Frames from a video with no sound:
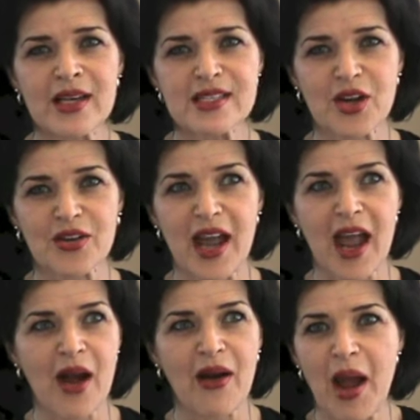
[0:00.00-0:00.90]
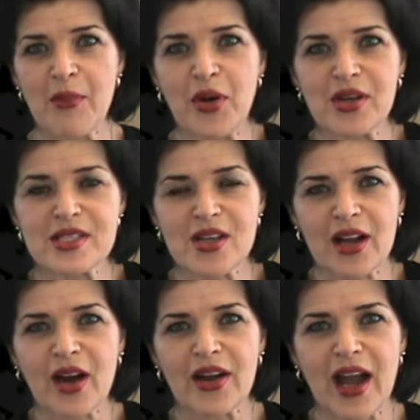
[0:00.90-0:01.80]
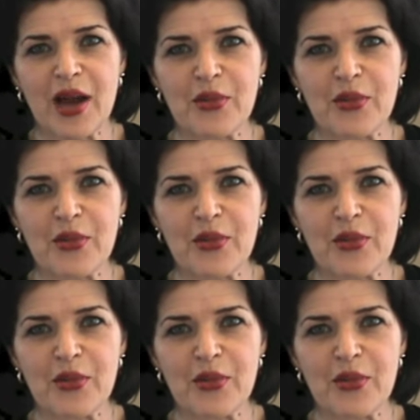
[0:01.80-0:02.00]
So now our body's like, okay,